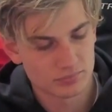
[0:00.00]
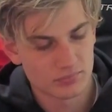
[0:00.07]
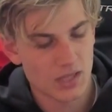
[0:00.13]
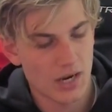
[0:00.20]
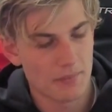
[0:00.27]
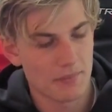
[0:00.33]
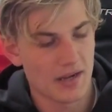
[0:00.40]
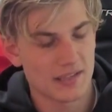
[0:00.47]

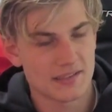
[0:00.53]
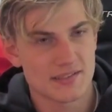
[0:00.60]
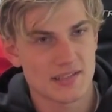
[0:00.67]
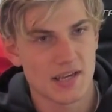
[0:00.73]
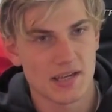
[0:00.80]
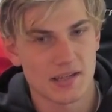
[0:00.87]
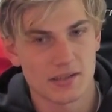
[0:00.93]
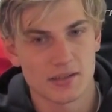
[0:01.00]
I'm not
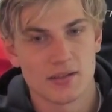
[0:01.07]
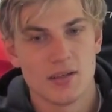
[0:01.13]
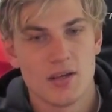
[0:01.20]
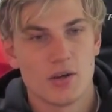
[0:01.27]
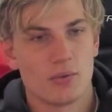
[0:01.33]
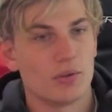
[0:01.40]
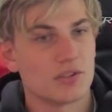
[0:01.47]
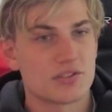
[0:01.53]
saying
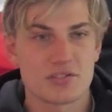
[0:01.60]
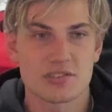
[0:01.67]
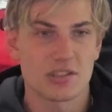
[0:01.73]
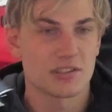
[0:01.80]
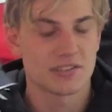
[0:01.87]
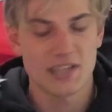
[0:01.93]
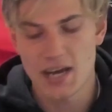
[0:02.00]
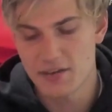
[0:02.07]
once you
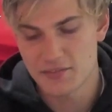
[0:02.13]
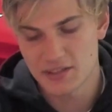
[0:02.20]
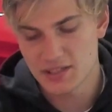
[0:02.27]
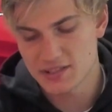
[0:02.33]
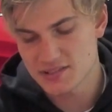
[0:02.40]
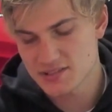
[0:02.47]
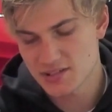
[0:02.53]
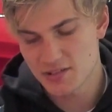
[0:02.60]
start diving
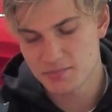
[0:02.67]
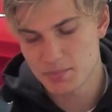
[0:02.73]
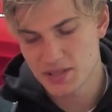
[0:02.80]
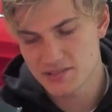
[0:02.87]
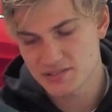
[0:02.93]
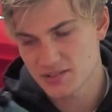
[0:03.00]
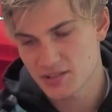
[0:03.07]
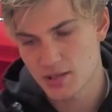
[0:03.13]
on stuff, paint's
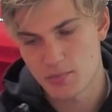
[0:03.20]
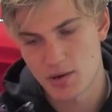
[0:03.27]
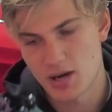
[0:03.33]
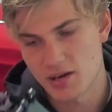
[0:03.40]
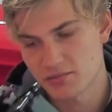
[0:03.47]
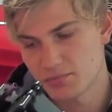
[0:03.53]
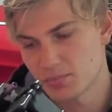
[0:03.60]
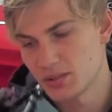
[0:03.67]
gonna come off,
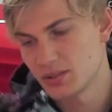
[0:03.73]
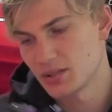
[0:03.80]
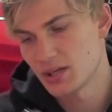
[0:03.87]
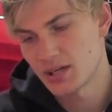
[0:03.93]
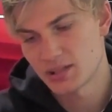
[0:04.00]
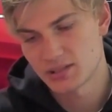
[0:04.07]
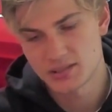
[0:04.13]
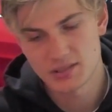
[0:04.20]
but
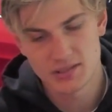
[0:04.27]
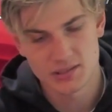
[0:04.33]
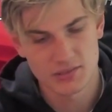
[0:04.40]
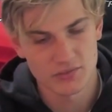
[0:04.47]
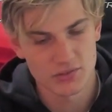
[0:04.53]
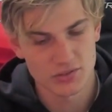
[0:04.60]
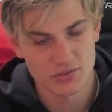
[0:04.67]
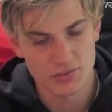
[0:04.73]
he didn't even
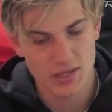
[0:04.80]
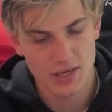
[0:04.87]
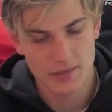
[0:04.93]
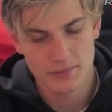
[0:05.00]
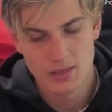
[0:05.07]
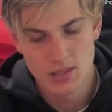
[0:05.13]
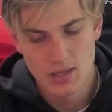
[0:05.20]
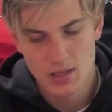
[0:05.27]
do
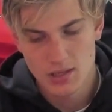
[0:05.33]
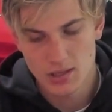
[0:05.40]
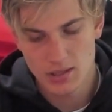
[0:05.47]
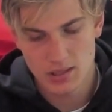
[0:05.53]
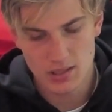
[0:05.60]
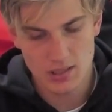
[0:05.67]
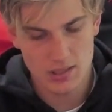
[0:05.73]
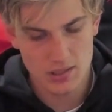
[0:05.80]

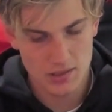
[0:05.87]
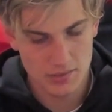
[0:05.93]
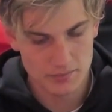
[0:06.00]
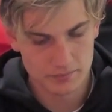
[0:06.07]
that.